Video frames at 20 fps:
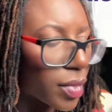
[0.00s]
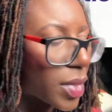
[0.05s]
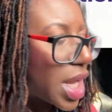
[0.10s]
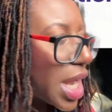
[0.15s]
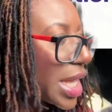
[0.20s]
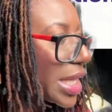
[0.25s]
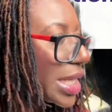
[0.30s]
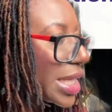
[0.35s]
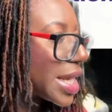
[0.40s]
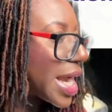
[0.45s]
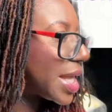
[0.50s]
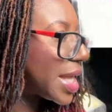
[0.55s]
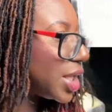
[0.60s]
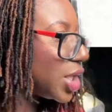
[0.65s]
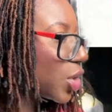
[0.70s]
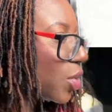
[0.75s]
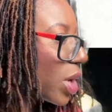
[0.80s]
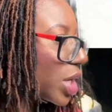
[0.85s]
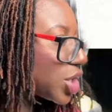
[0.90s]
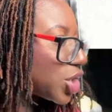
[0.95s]
Any
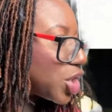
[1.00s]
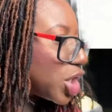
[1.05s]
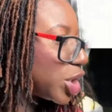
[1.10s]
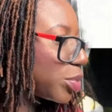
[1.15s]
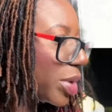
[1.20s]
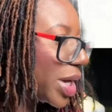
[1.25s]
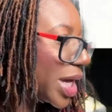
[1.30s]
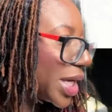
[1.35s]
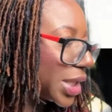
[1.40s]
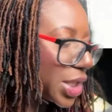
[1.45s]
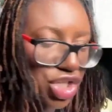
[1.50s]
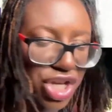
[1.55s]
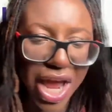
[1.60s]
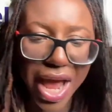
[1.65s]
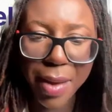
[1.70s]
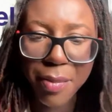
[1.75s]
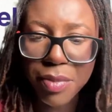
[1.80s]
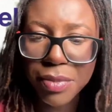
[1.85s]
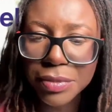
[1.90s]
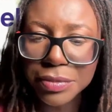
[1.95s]
questions, put it in the
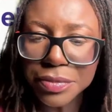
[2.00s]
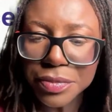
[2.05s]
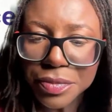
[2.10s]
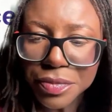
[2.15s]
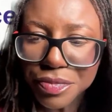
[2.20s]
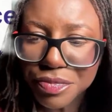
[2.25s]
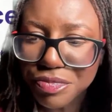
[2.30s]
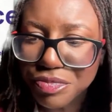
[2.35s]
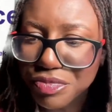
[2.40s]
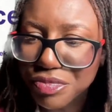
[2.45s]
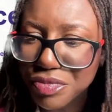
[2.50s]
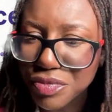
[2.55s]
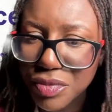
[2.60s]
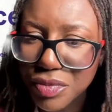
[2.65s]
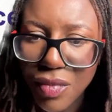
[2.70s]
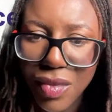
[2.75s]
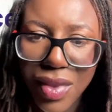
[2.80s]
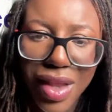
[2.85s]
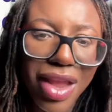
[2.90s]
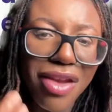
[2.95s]
chat.
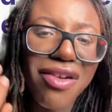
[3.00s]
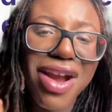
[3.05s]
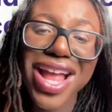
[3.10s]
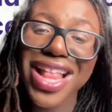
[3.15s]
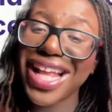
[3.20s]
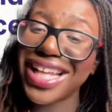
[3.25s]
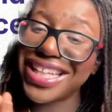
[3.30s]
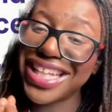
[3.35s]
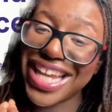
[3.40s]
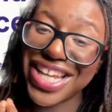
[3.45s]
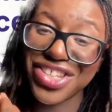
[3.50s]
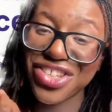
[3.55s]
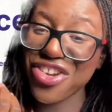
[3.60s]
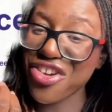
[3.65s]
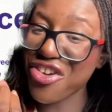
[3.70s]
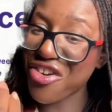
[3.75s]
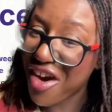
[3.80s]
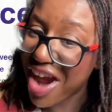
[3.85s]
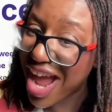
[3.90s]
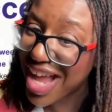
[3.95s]
Right, I like to
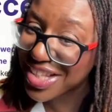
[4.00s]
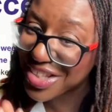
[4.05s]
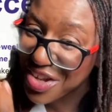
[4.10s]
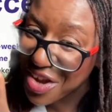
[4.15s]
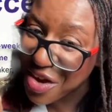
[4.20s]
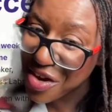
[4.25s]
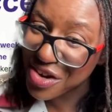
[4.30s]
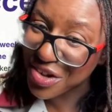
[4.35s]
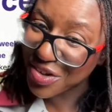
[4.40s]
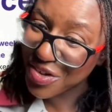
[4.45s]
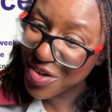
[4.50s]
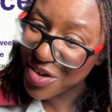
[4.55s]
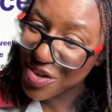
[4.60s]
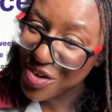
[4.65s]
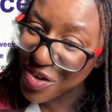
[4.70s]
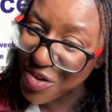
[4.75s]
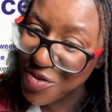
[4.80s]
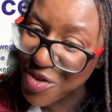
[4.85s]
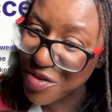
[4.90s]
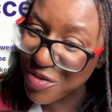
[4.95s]
interact
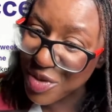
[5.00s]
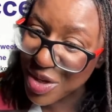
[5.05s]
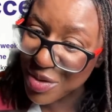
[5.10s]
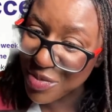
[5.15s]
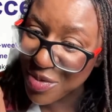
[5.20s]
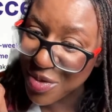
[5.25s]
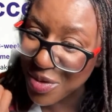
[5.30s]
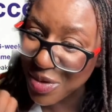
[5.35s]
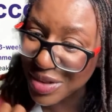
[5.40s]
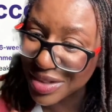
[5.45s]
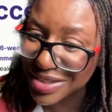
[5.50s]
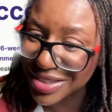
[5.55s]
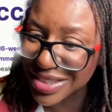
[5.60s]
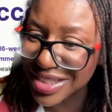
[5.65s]
with people.